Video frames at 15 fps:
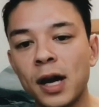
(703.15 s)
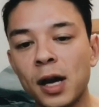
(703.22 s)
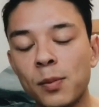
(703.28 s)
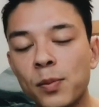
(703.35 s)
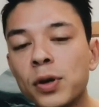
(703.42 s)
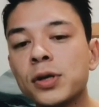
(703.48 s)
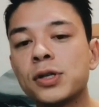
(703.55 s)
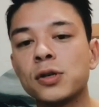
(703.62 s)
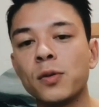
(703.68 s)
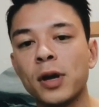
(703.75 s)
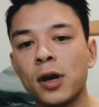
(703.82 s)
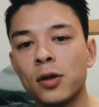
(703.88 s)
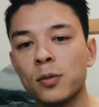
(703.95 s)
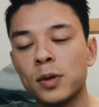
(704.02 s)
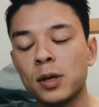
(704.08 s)
I pushed away
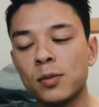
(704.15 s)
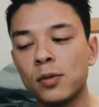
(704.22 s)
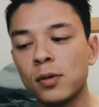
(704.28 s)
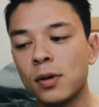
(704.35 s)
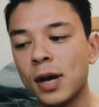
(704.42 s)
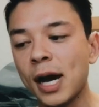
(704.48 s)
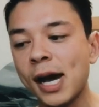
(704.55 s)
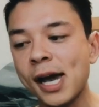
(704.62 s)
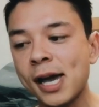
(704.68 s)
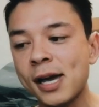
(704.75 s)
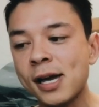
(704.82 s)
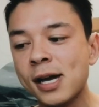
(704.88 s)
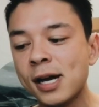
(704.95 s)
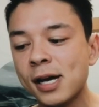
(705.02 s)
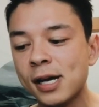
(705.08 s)
other people. I